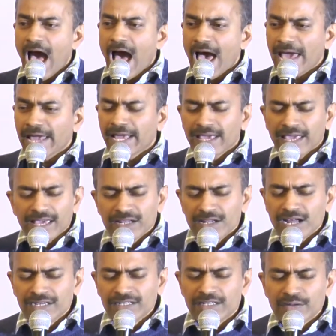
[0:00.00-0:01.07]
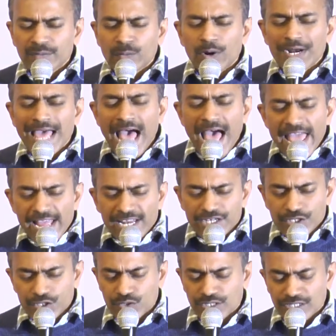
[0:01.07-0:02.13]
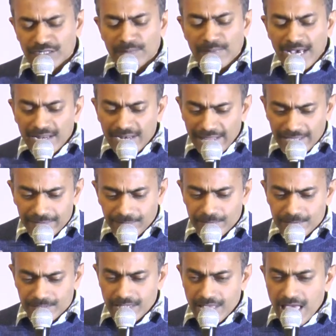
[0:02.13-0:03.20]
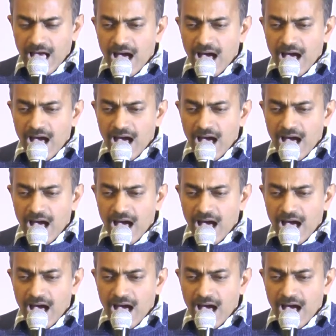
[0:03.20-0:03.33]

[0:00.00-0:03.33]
I cannot, what I understood in my life is,